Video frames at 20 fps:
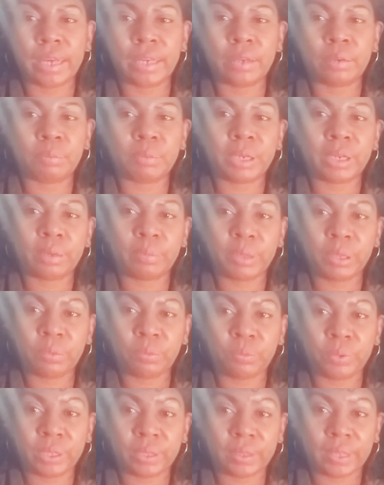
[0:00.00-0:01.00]
am
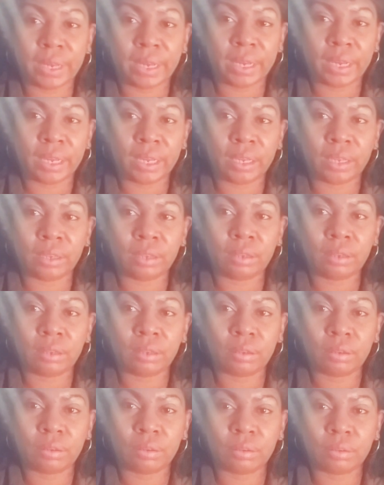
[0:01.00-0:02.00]
coming with a
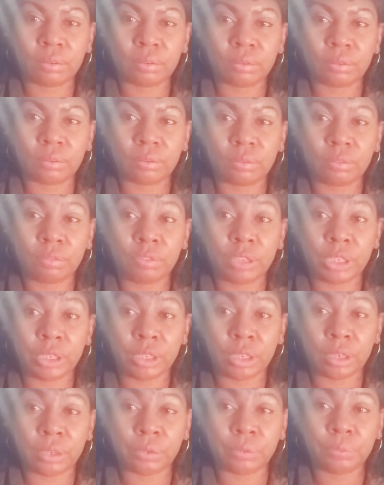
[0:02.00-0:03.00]

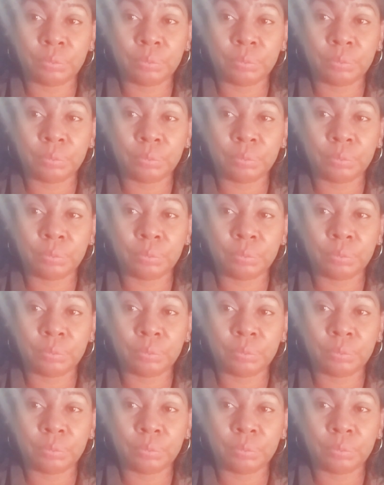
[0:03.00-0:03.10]
video.